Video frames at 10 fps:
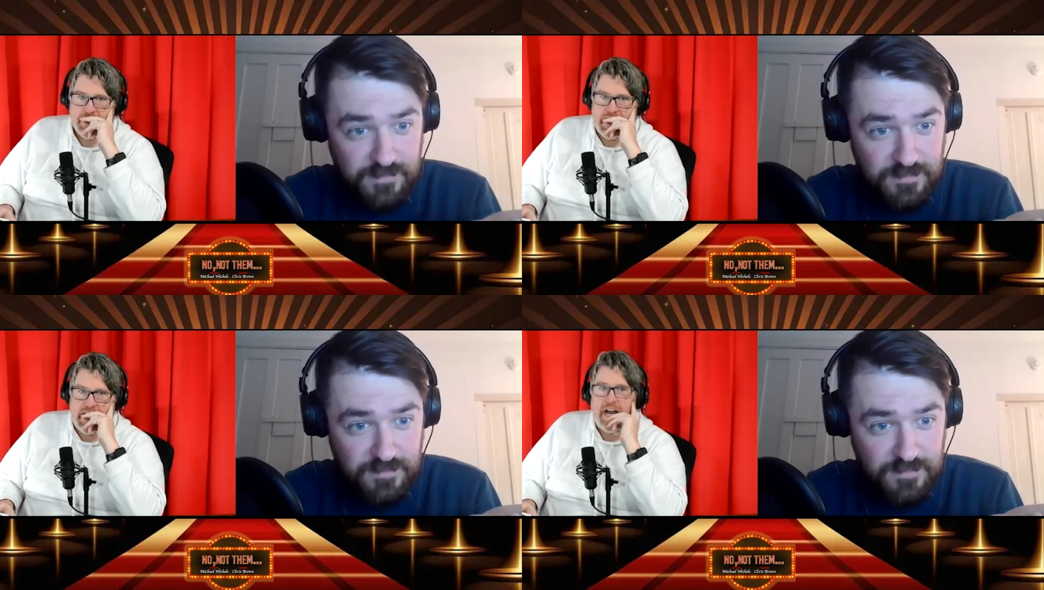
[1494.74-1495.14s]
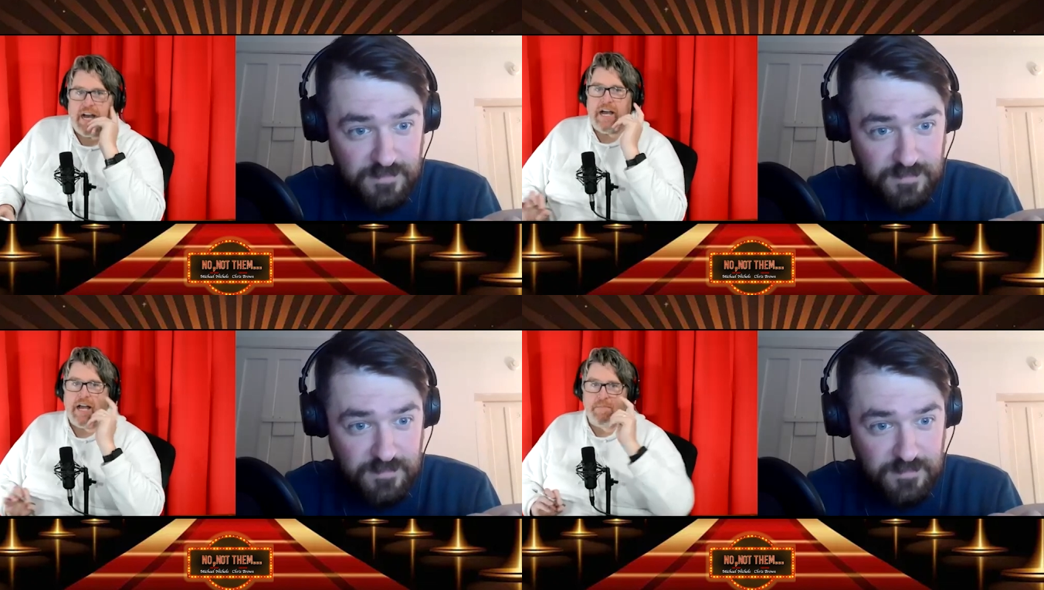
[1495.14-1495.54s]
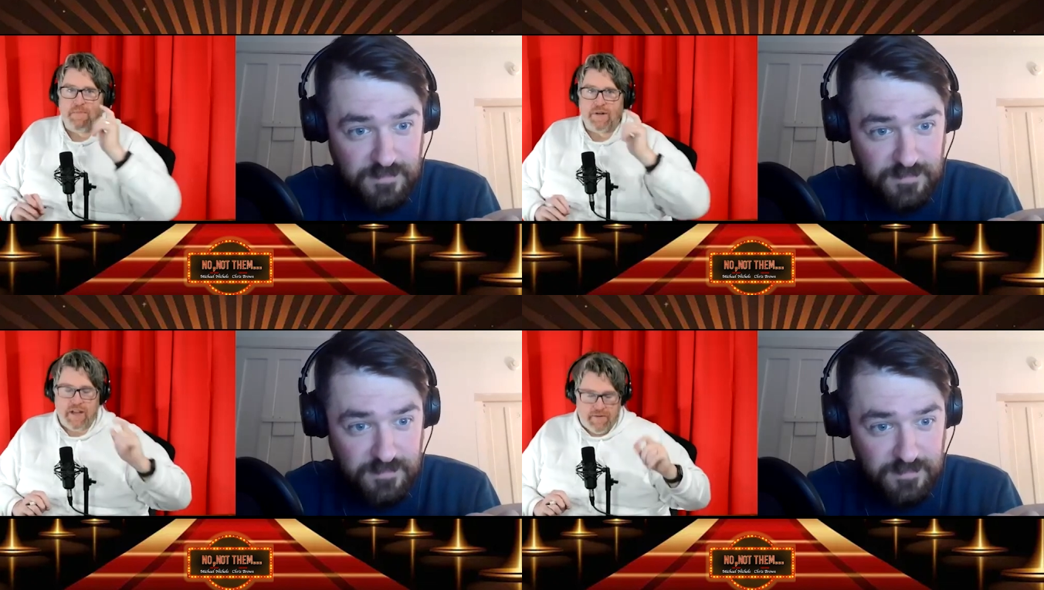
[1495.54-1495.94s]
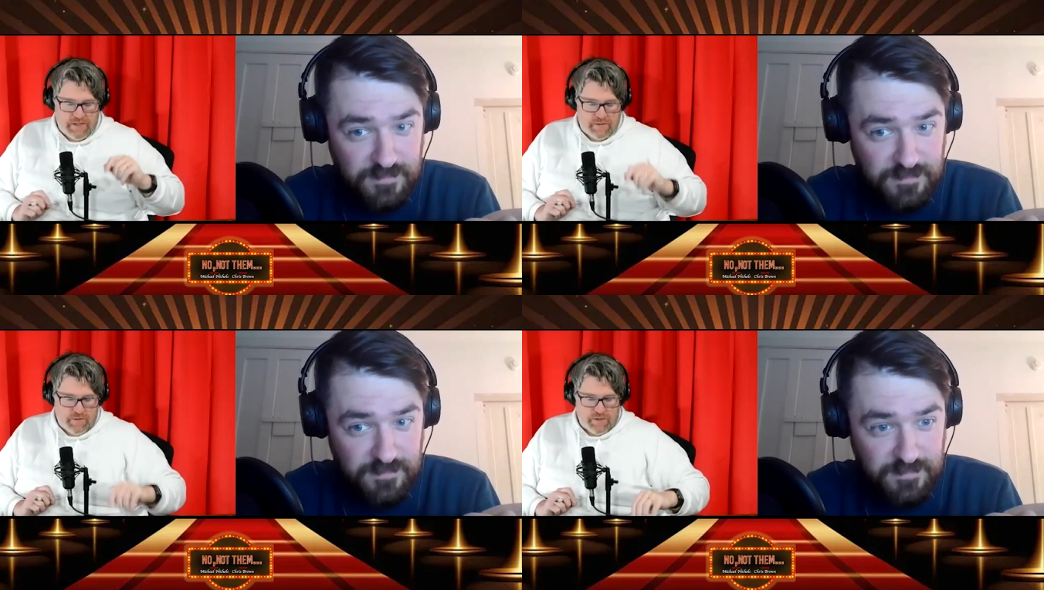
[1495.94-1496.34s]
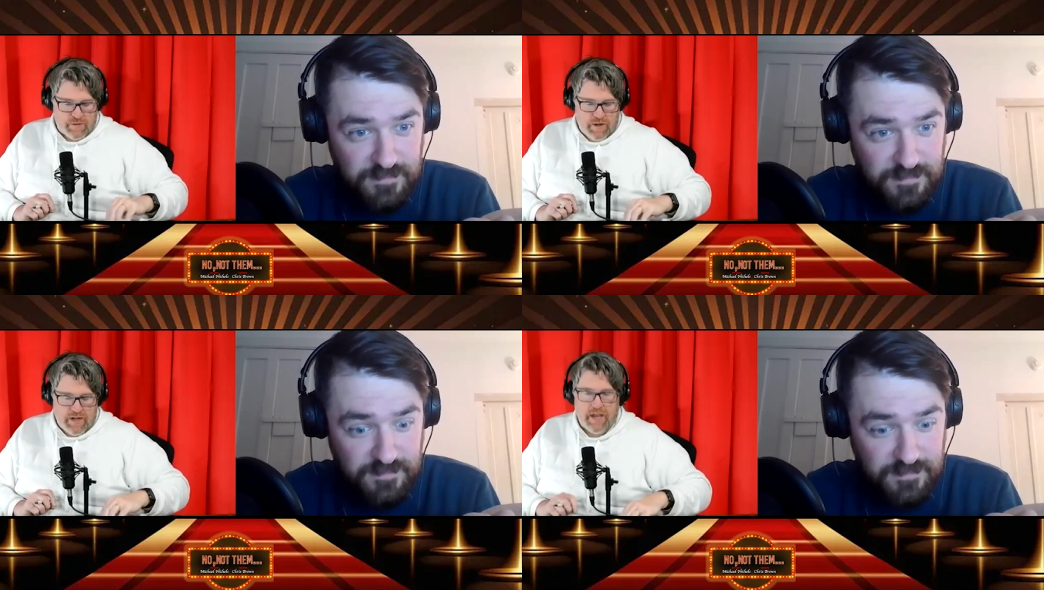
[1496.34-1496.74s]
Speaker 1: Uh, pretty obvious which
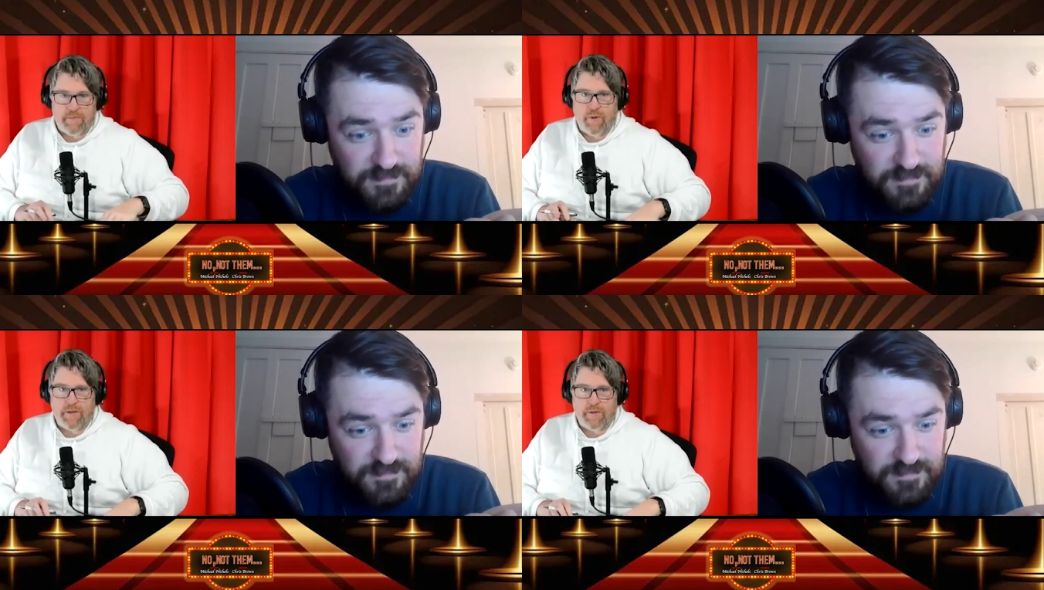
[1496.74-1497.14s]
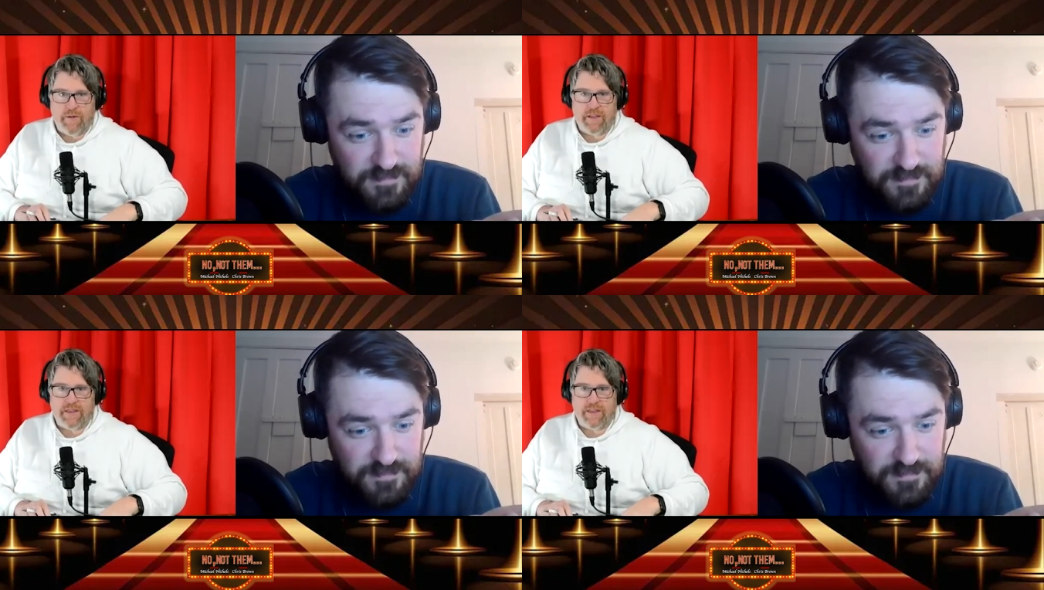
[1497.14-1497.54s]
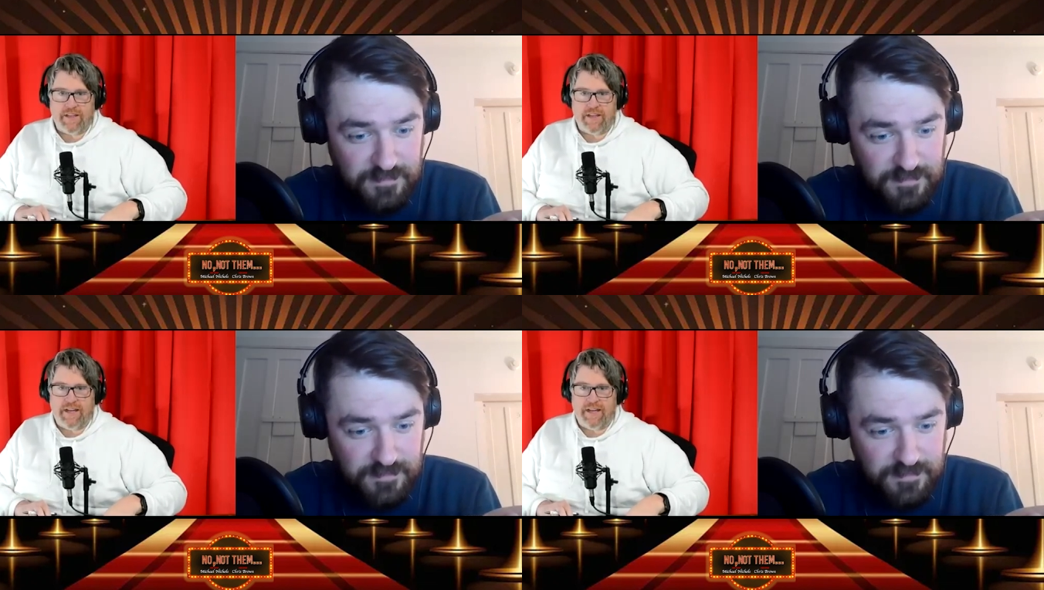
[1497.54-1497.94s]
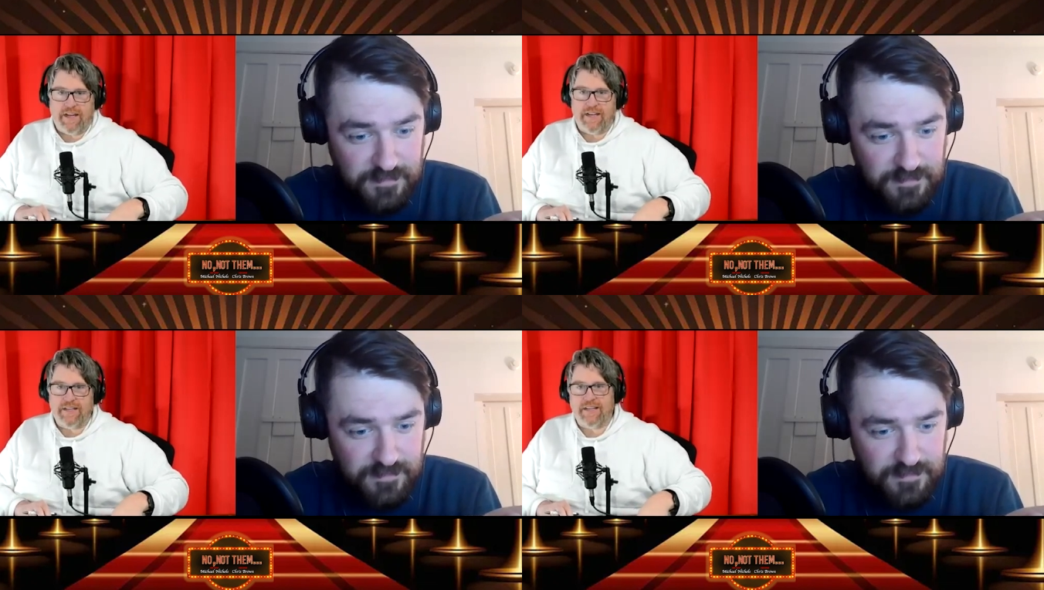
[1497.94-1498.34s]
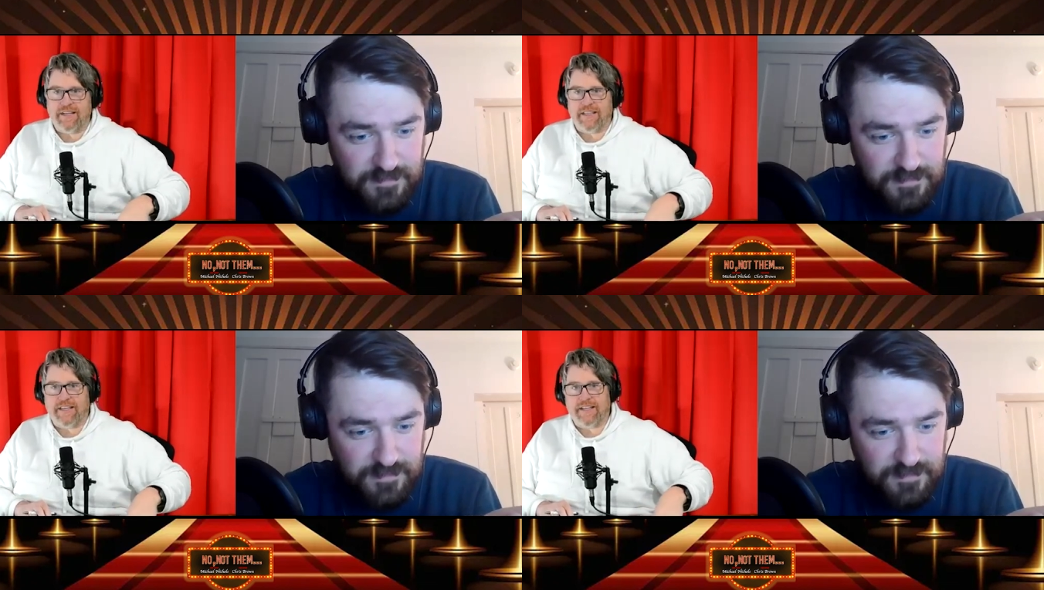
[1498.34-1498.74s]
one I'm going with. Uh, I
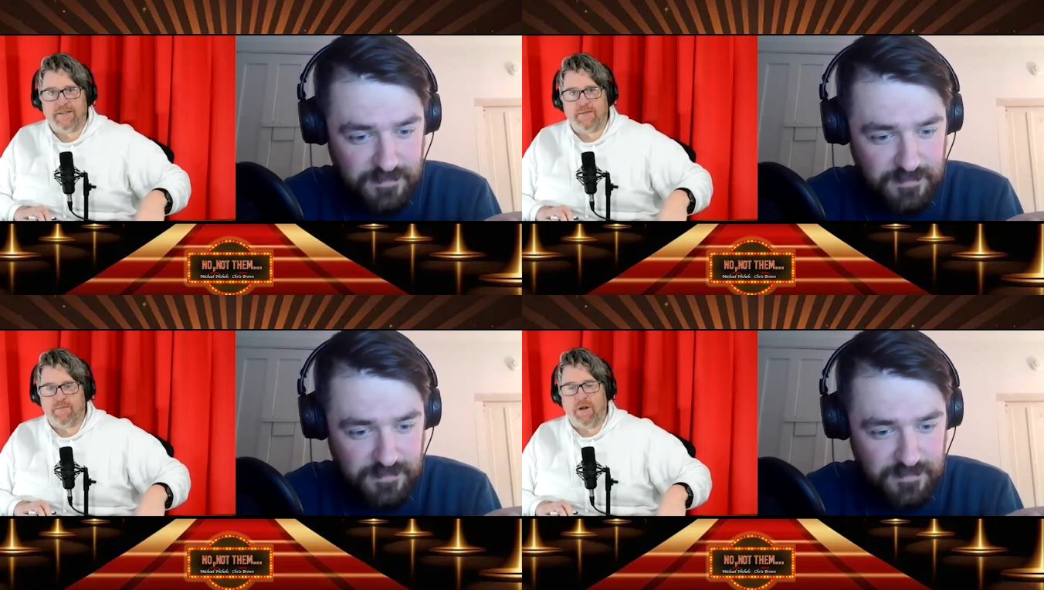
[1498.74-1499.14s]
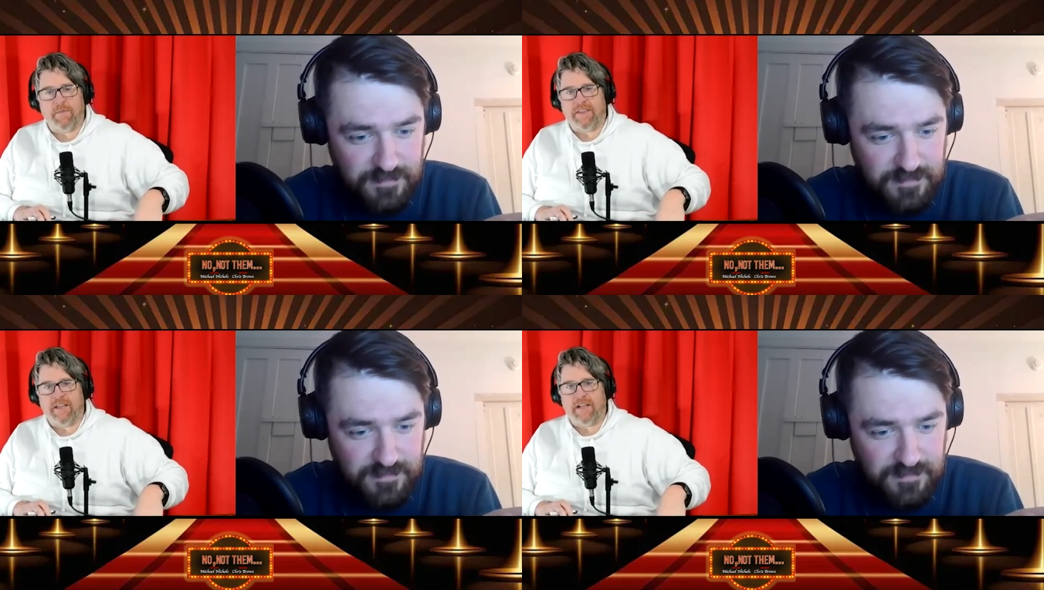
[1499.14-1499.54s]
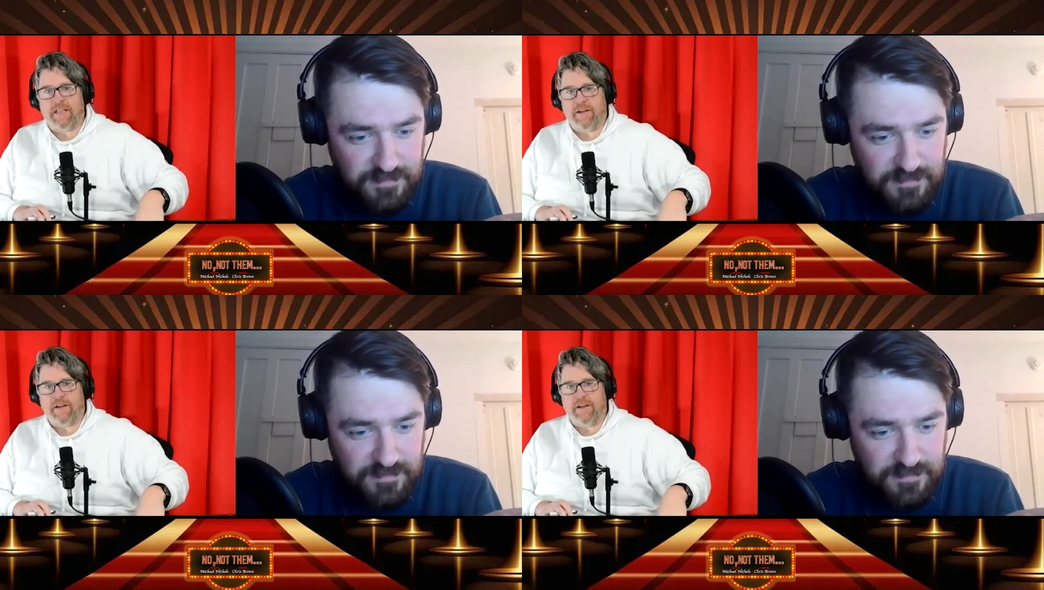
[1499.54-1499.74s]
think it's probably the clear